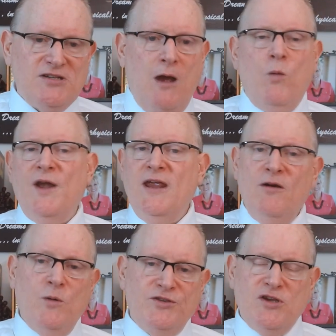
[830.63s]
I want to hear
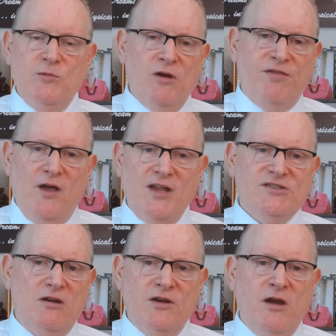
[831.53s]
what some of your thoughts
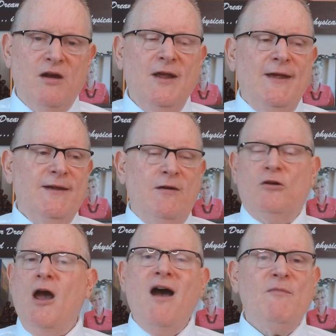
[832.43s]
are, and your, your
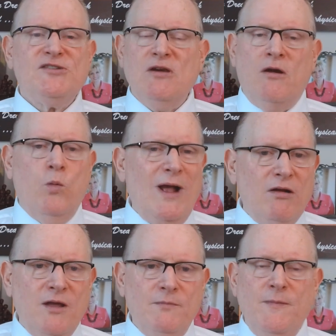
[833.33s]
comments are
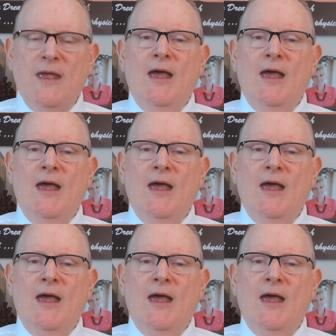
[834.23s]
welcome.